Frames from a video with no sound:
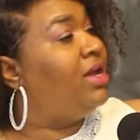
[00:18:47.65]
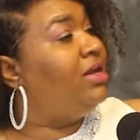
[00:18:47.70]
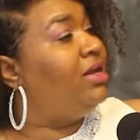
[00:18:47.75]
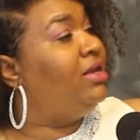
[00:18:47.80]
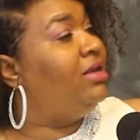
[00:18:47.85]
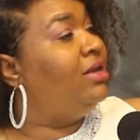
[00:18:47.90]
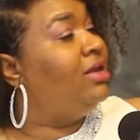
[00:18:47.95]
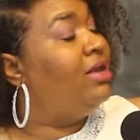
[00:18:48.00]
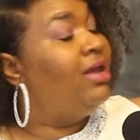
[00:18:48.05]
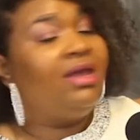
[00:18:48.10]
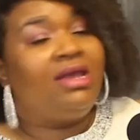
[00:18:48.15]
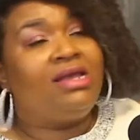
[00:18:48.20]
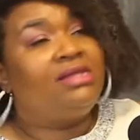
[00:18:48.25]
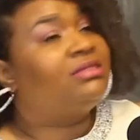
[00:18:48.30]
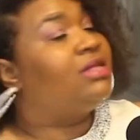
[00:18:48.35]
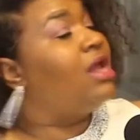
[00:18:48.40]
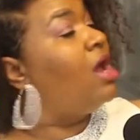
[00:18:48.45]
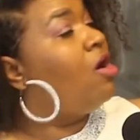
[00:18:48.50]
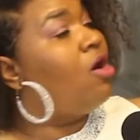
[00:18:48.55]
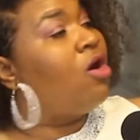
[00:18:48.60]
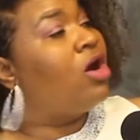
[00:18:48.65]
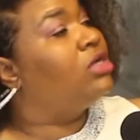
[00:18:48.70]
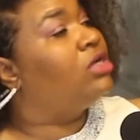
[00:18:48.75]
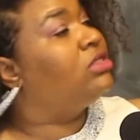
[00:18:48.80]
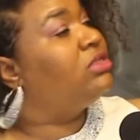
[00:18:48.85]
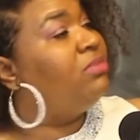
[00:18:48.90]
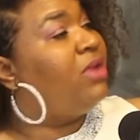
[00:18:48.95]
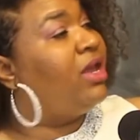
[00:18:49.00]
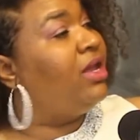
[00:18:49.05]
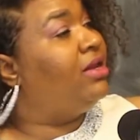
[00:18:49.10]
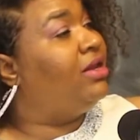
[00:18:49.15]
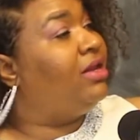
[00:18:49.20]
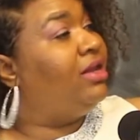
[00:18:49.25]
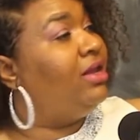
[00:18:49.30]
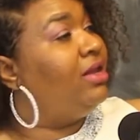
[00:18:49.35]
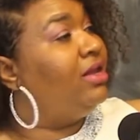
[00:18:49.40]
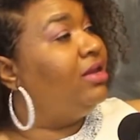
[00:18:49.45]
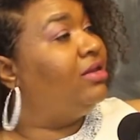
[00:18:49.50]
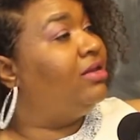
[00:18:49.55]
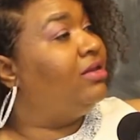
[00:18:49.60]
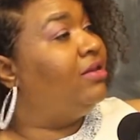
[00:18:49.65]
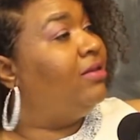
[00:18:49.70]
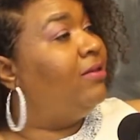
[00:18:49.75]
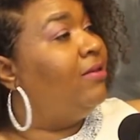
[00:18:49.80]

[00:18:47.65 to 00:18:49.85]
money, it's not hard to make it again.